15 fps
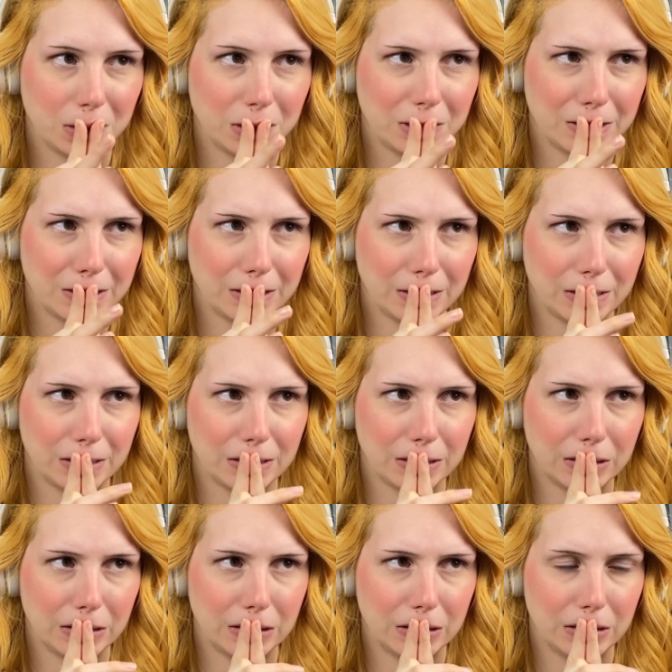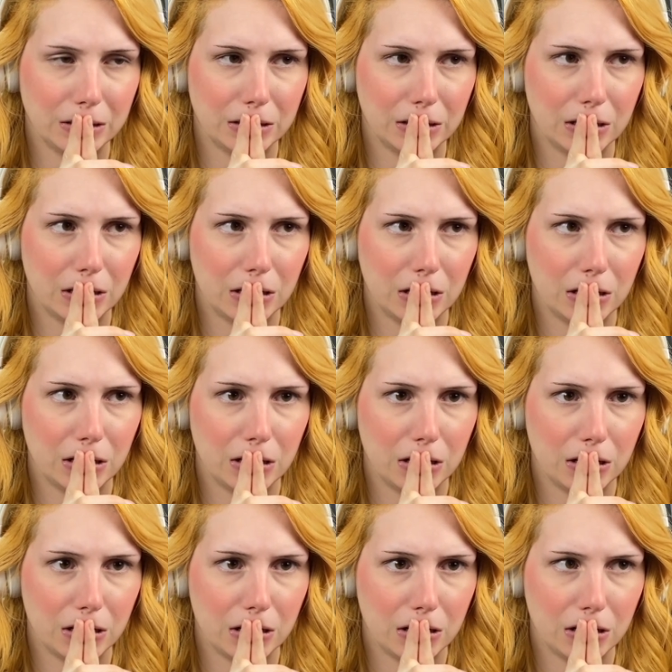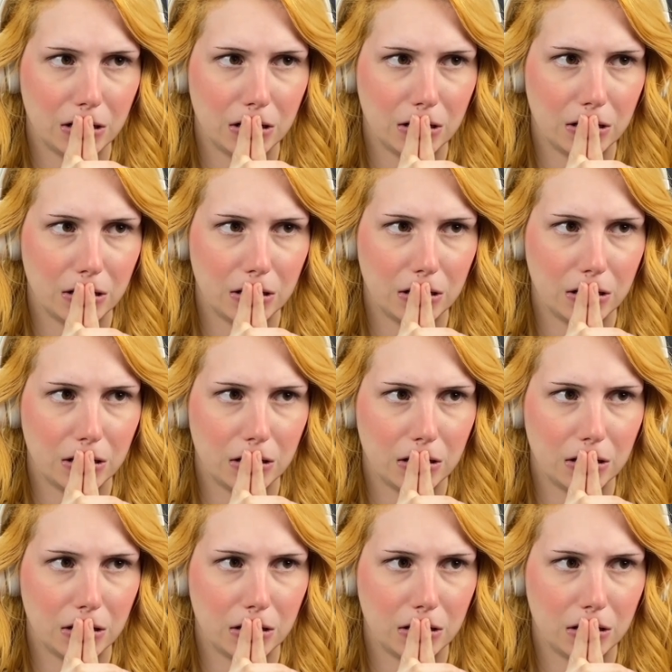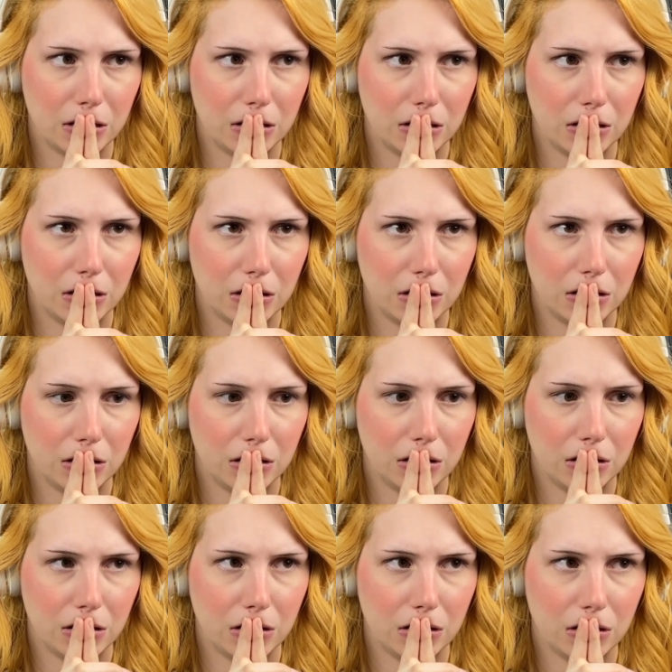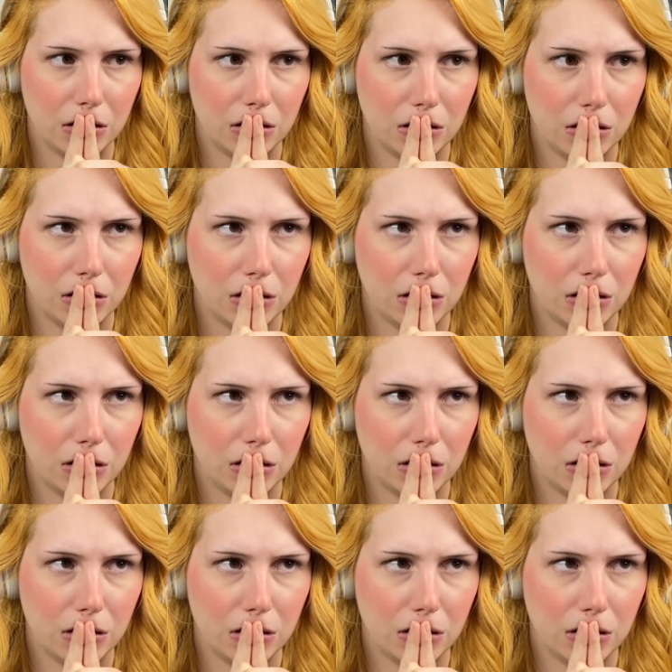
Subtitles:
Nothing is said.